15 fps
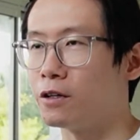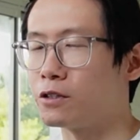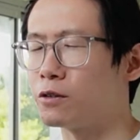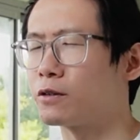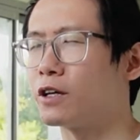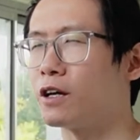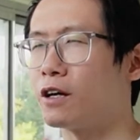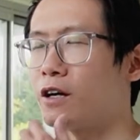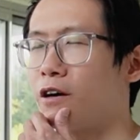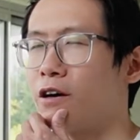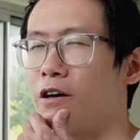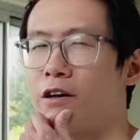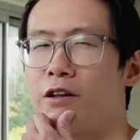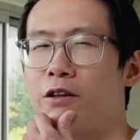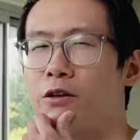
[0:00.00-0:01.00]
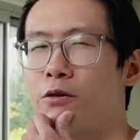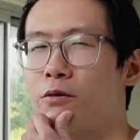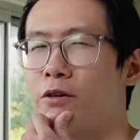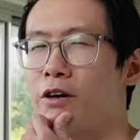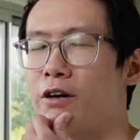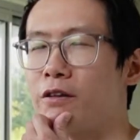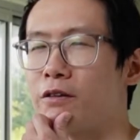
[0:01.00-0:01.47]
Okay, I know
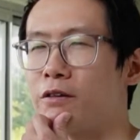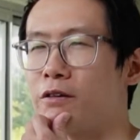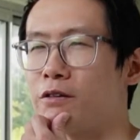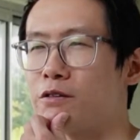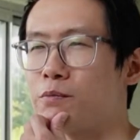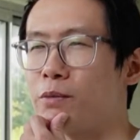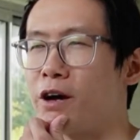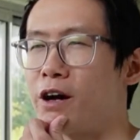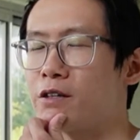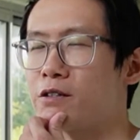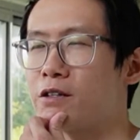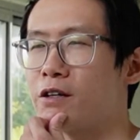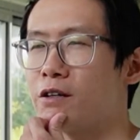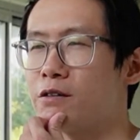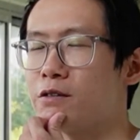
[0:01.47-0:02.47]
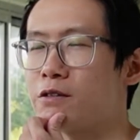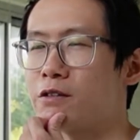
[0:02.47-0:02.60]
that this past tense,